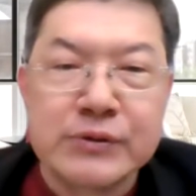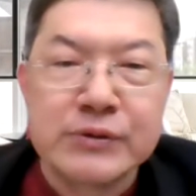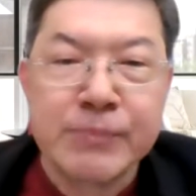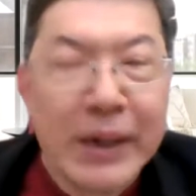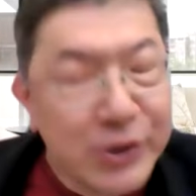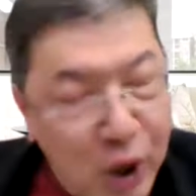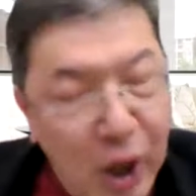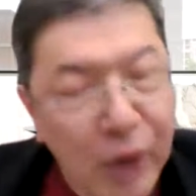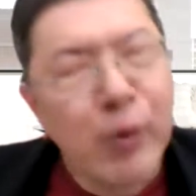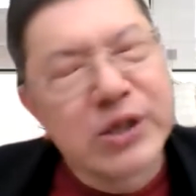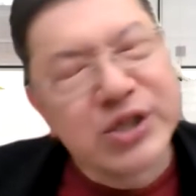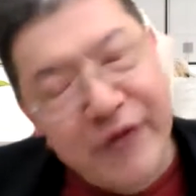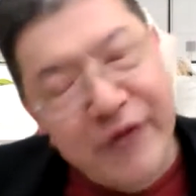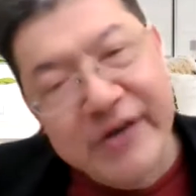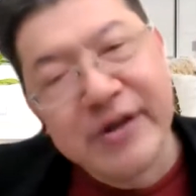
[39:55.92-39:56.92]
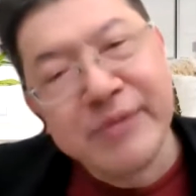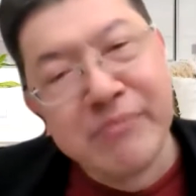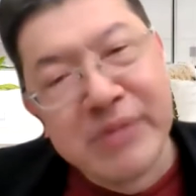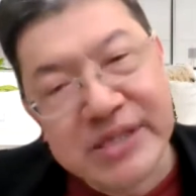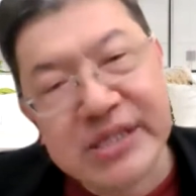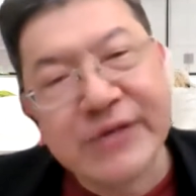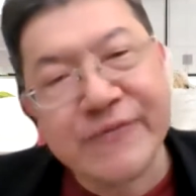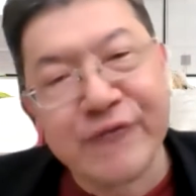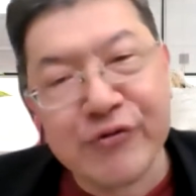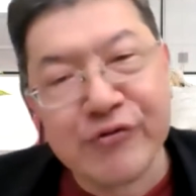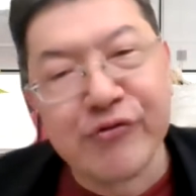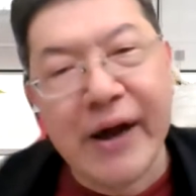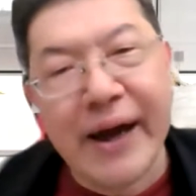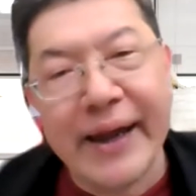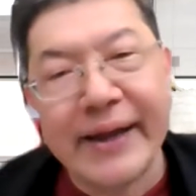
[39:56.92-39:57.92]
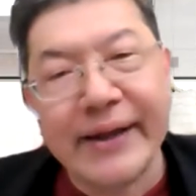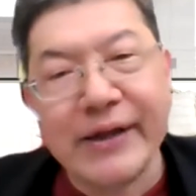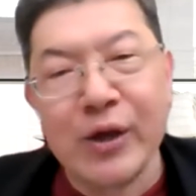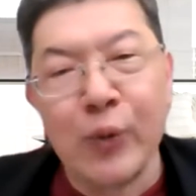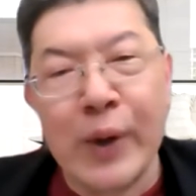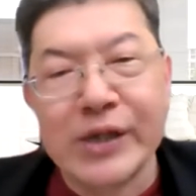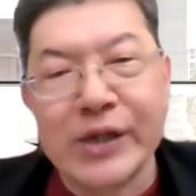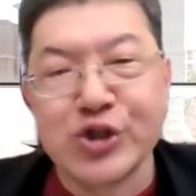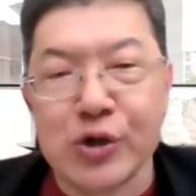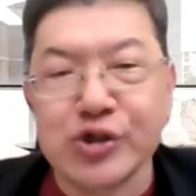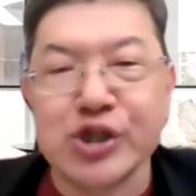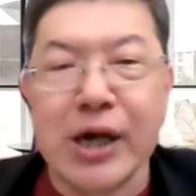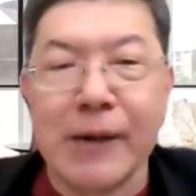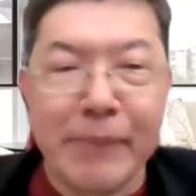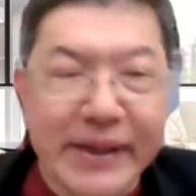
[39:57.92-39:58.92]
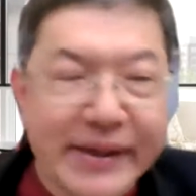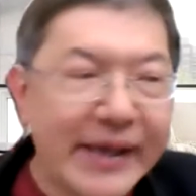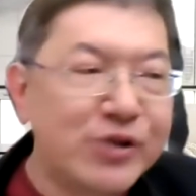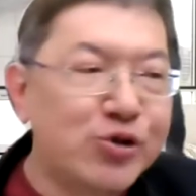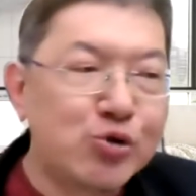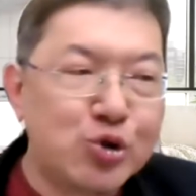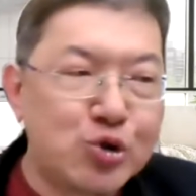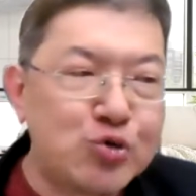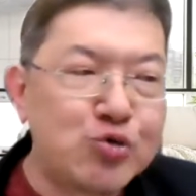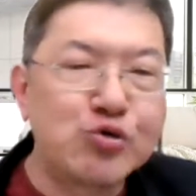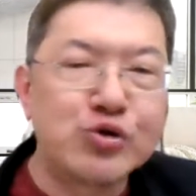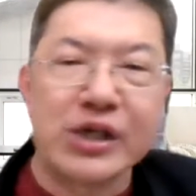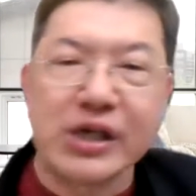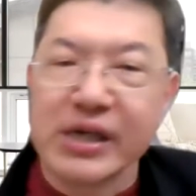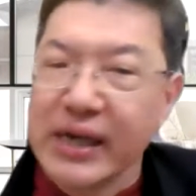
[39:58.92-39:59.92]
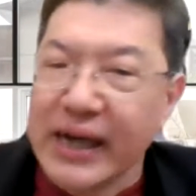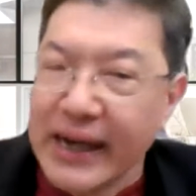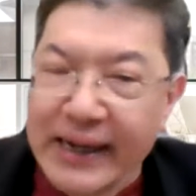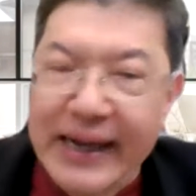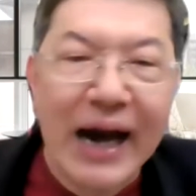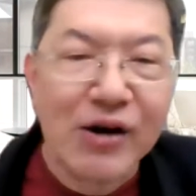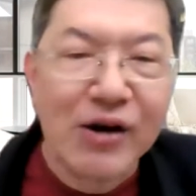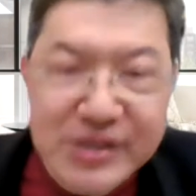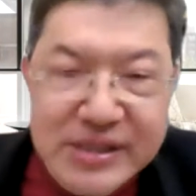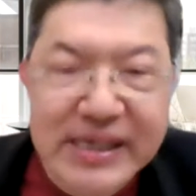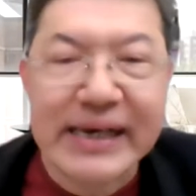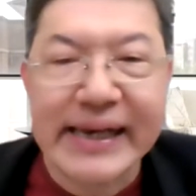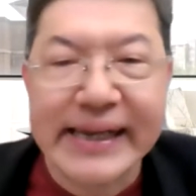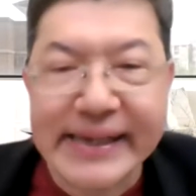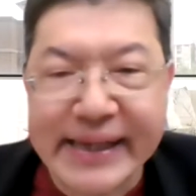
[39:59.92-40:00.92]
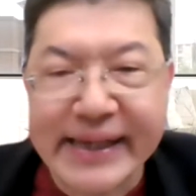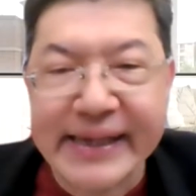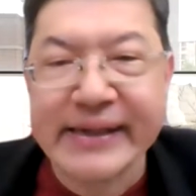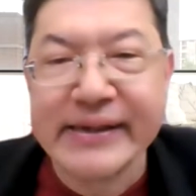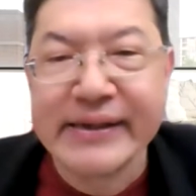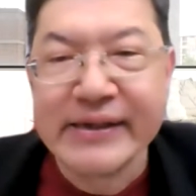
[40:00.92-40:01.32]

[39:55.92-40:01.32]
But God was very merciful, right? When Joshua began to do the house cleaning,